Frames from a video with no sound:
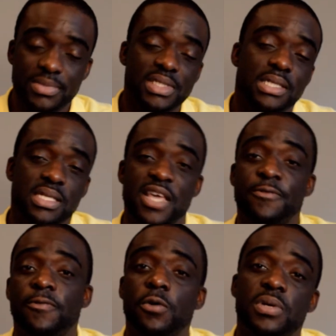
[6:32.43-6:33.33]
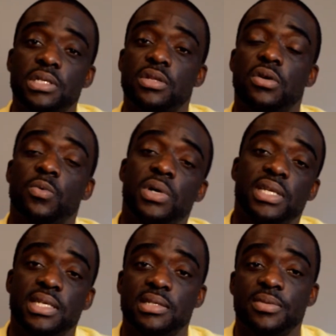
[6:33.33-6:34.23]
Stay focused on what
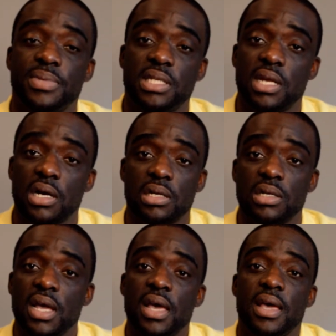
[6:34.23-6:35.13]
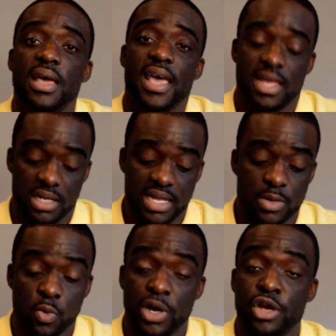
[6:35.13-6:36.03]
needs to be done and
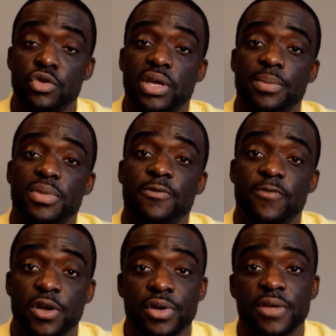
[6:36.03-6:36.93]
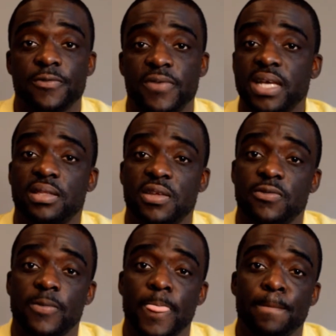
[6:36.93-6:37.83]
where you can be very effective.
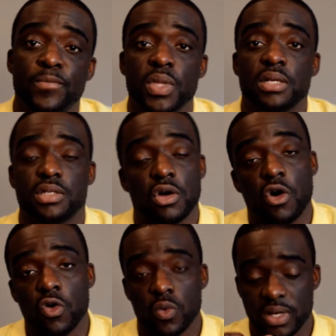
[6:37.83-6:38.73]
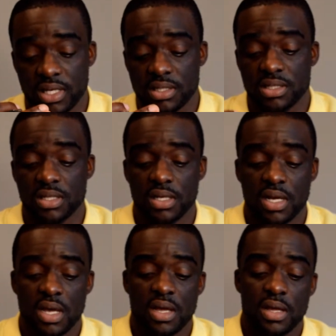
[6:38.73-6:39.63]
So always
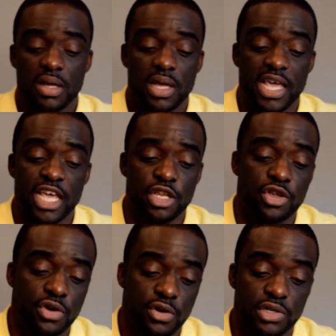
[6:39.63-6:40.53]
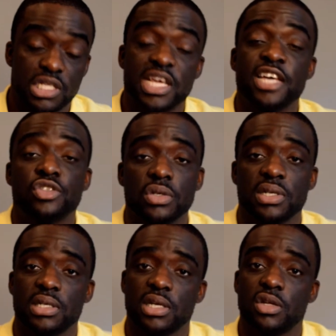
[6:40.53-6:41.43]
in your
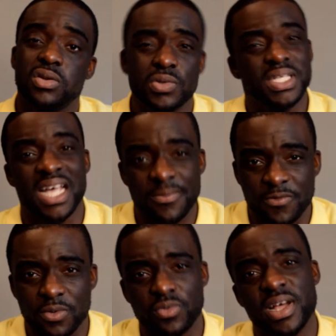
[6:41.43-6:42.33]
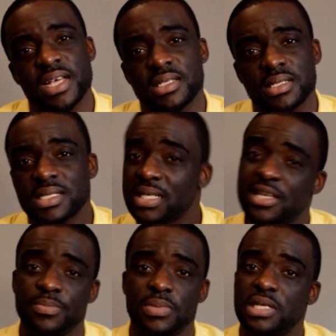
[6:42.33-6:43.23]
scheduling, include time for rest,
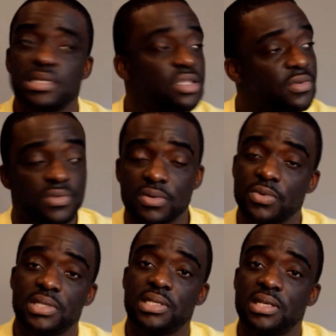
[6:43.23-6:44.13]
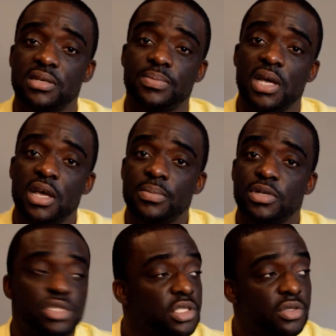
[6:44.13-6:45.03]
sleep. There's nothing wrong with sleep, but
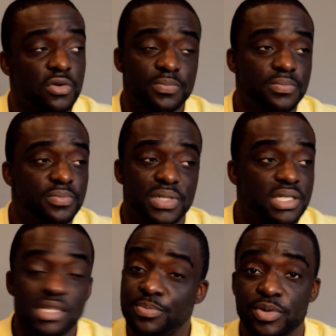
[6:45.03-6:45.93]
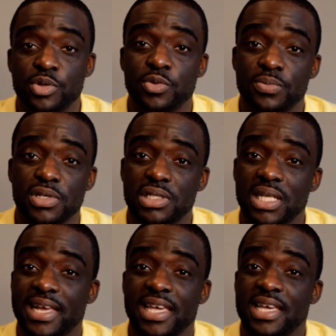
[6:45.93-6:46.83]
just don't be sleeping too much
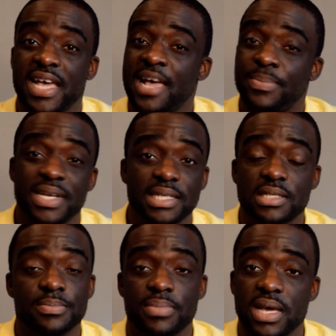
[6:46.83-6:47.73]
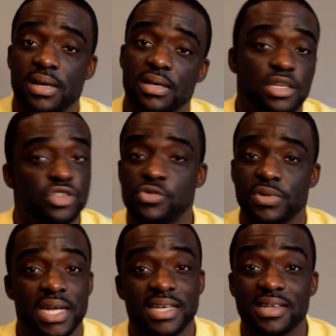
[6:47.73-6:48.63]
like a hibernating bear, because you will
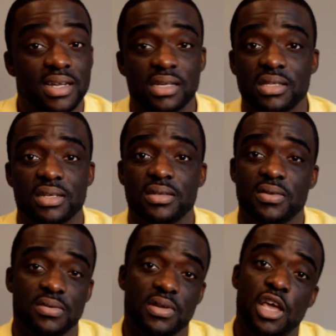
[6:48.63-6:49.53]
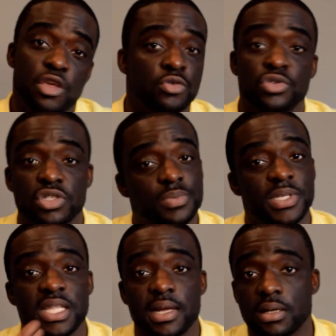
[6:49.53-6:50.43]
not get anything done. You will just be
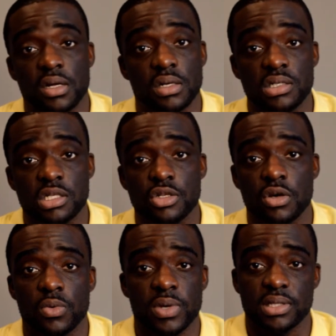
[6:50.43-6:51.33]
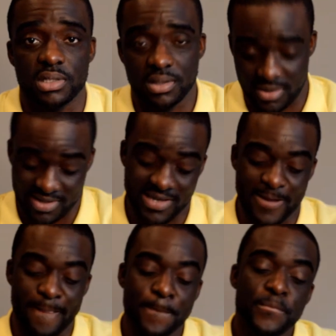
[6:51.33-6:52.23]
there increasing your weight.
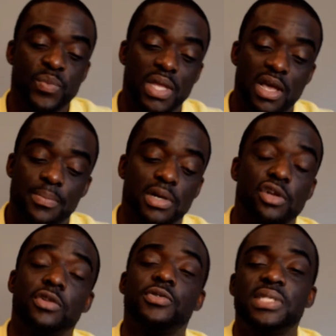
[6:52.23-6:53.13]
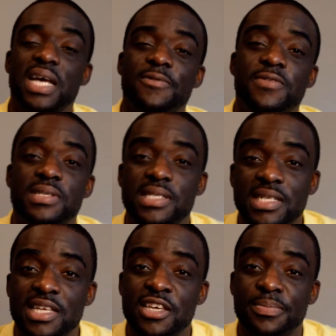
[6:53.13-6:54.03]
But include time for
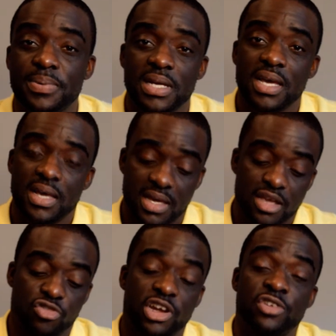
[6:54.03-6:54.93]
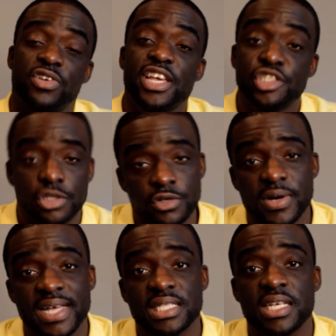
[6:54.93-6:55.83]
sleep, recreational
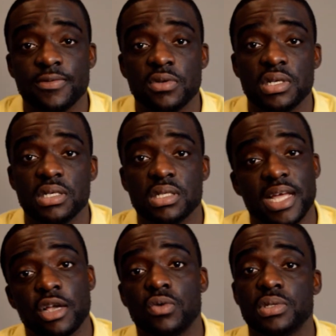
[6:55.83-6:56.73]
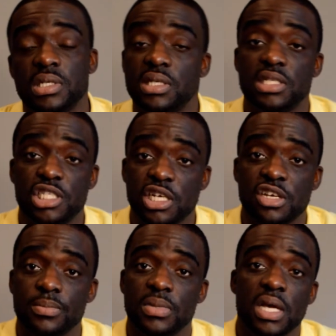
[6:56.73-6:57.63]
activities like going to the gym,